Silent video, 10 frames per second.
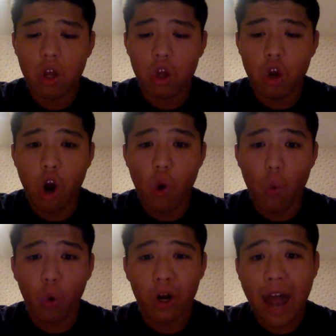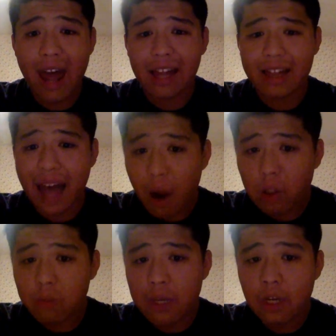you know, we're not allowed
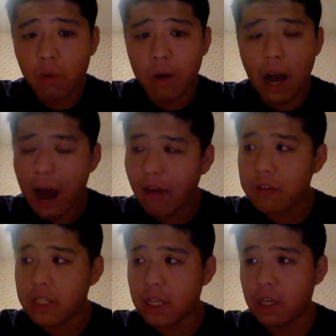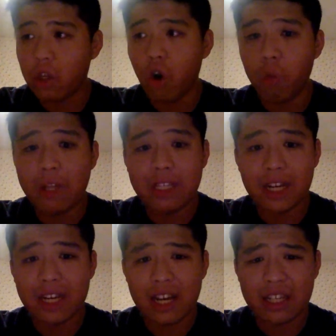to be here, but obviously nobody's
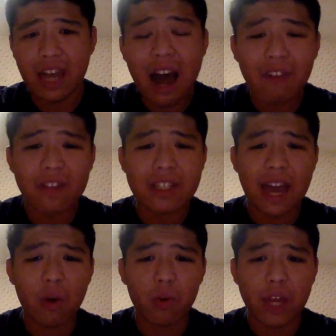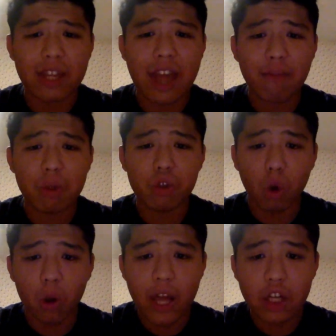going to kick us off because I don't think they have
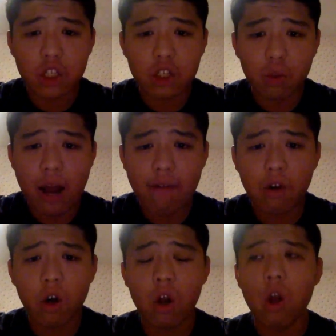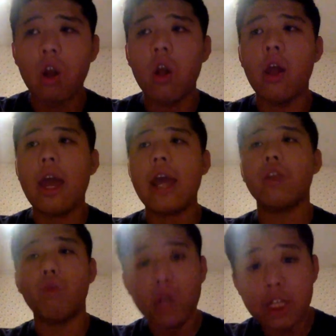patrol agents or whatever. And
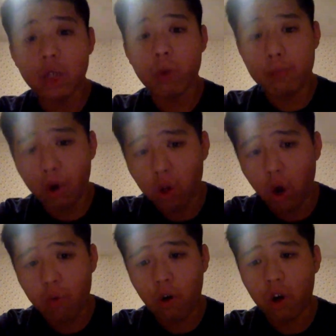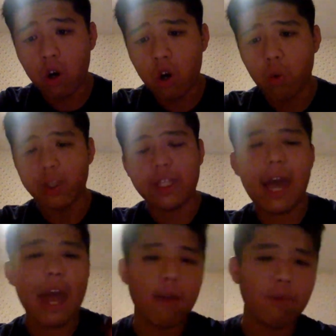the reason we pulled over was
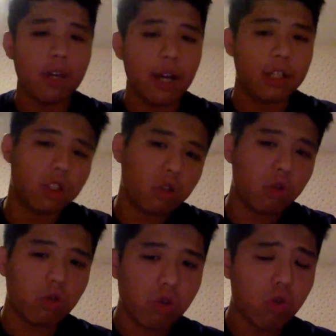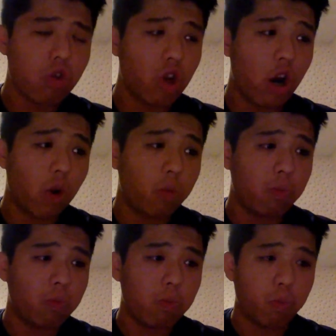A, because, you know,
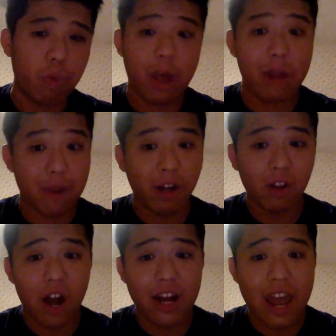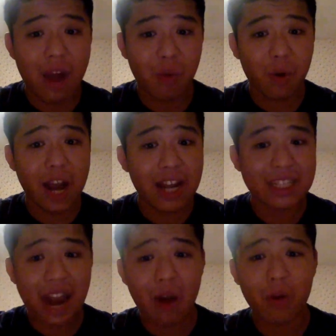it had been a long day and we were kind of
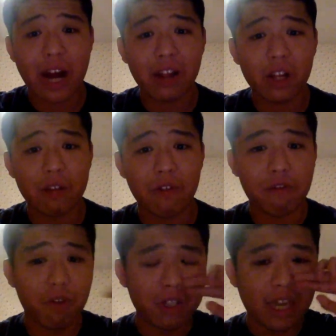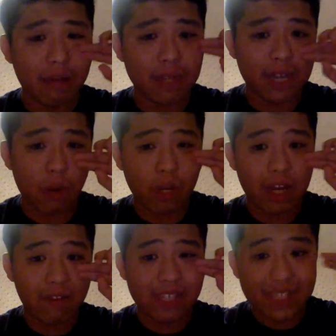tired. We were kind of looking for the first campsite that we could
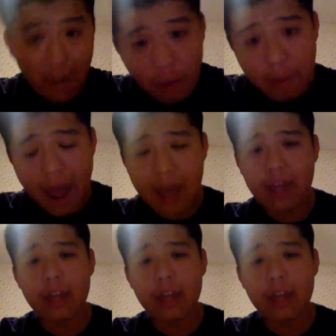even set up at.